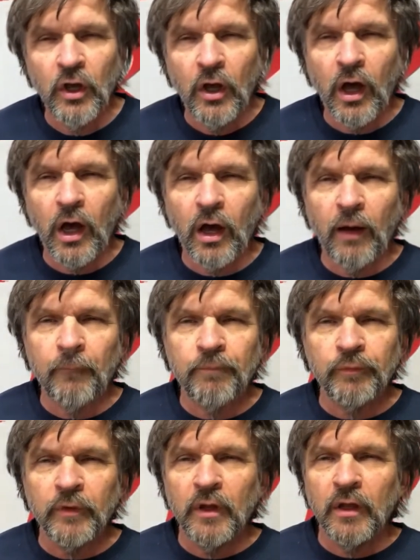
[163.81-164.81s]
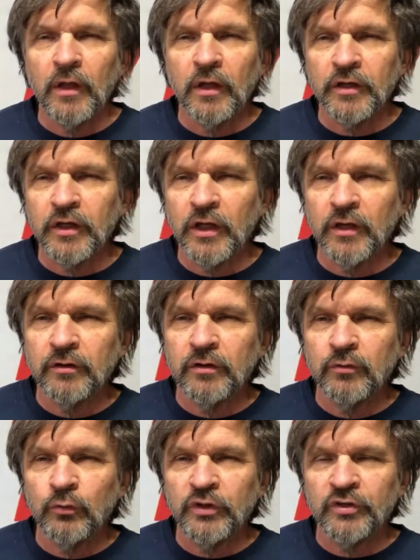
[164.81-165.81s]
Again,
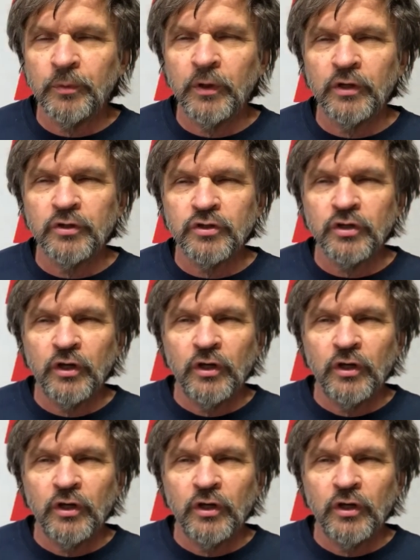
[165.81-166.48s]
with sponge,